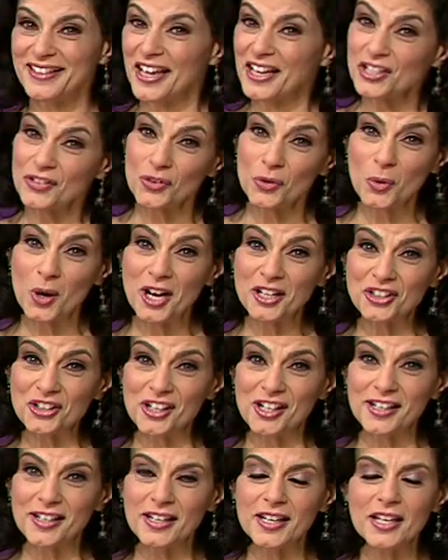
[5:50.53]
Thanks for
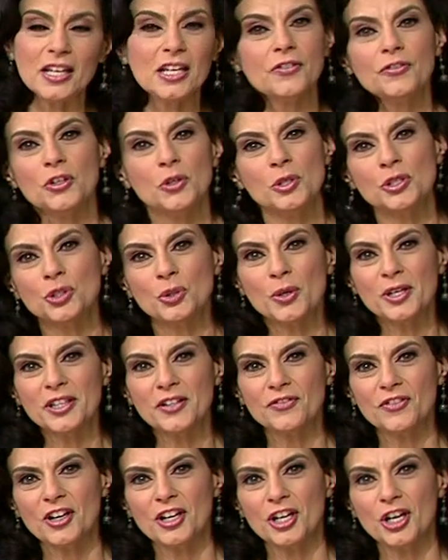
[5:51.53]
watching. If you enjoyed
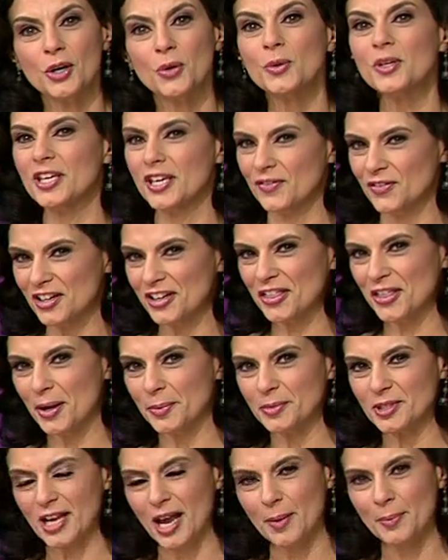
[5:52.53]
the video, give it a
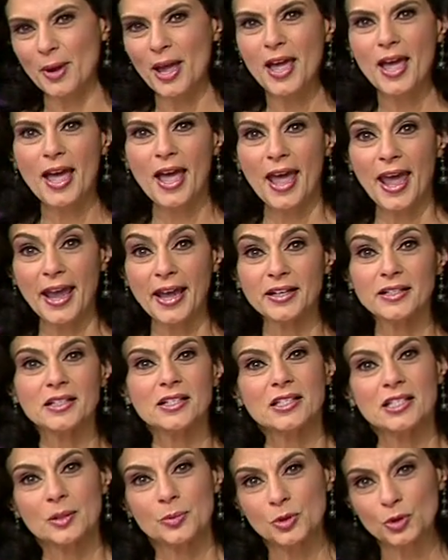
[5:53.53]
thumbs up and
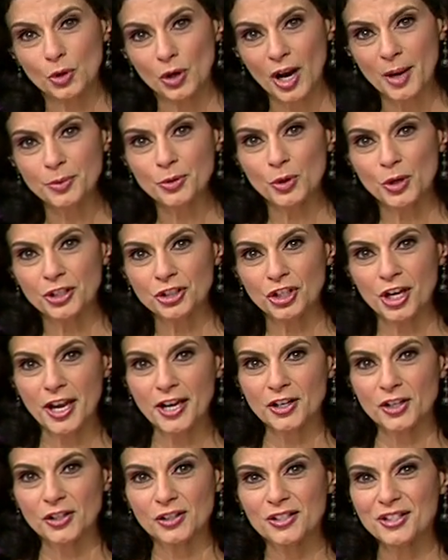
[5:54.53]
subscribe to our
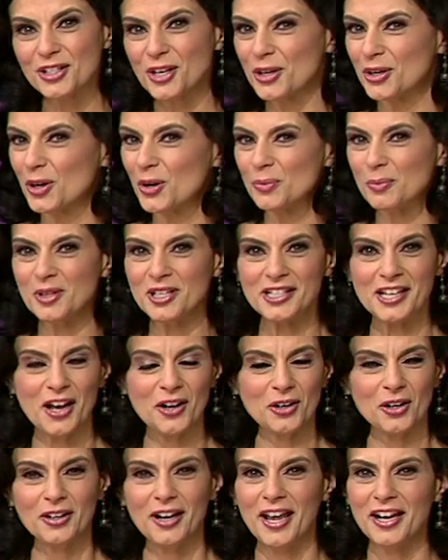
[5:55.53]
channel so you don't miss
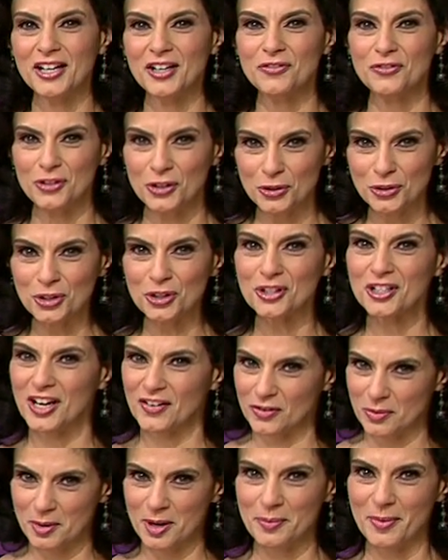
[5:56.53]
out on any future
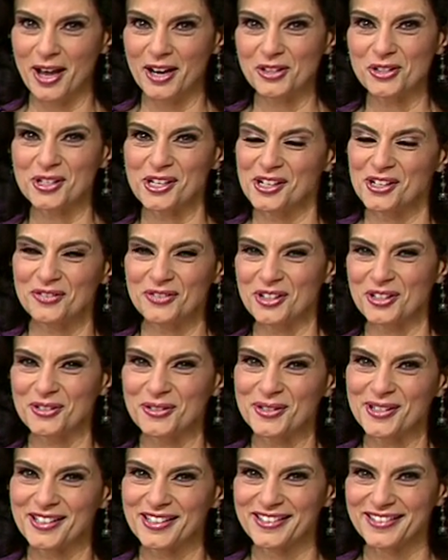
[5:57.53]
Government Matters
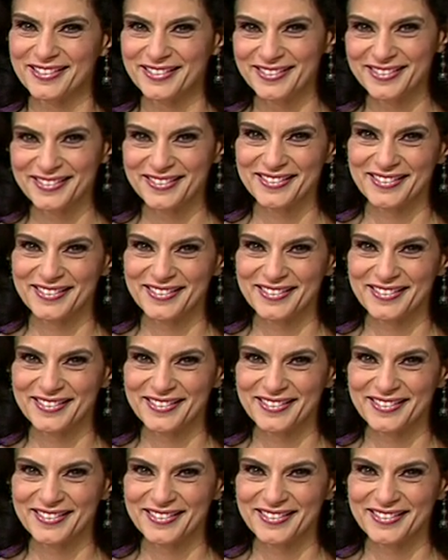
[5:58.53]
interviews.